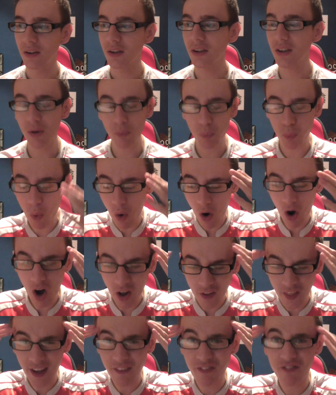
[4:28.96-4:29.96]
You know, what
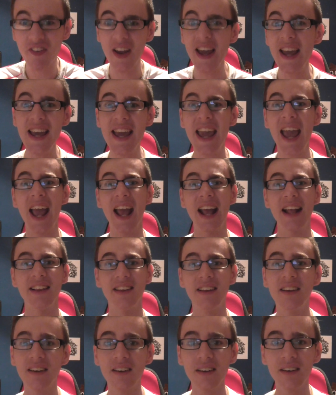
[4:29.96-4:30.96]
are they
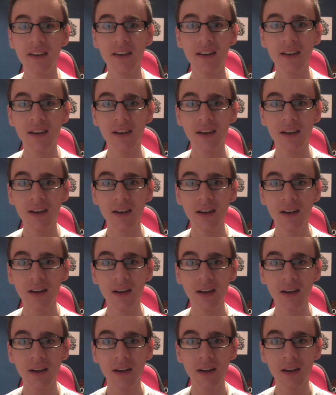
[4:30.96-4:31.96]
thinking?
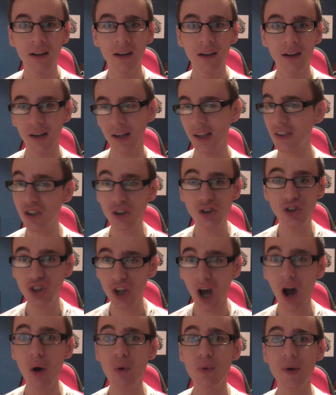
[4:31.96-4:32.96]
It's a
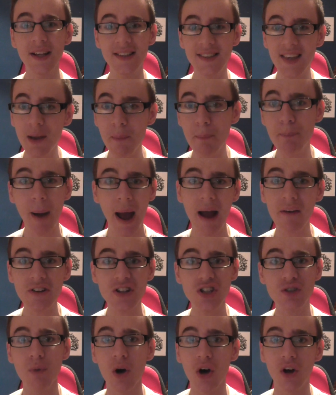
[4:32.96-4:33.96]
joke. It's an
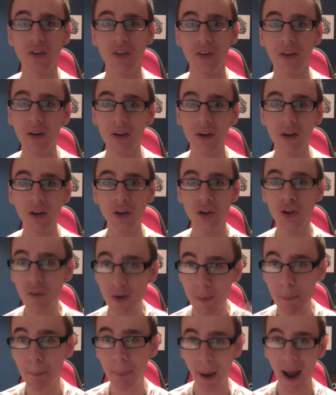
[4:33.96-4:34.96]
embarrassment.
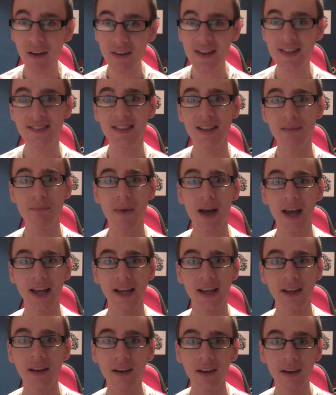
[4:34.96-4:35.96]
You're embarrassing
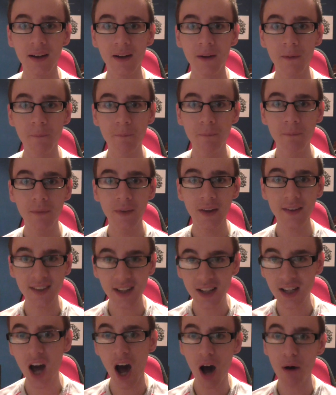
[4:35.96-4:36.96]
me. It's
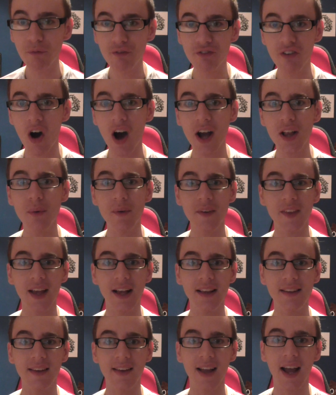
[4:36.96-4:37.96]
a cup final at the
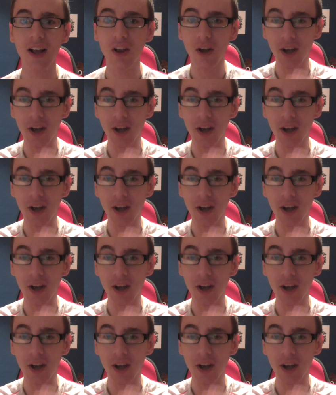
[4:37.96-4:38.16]
end of the day.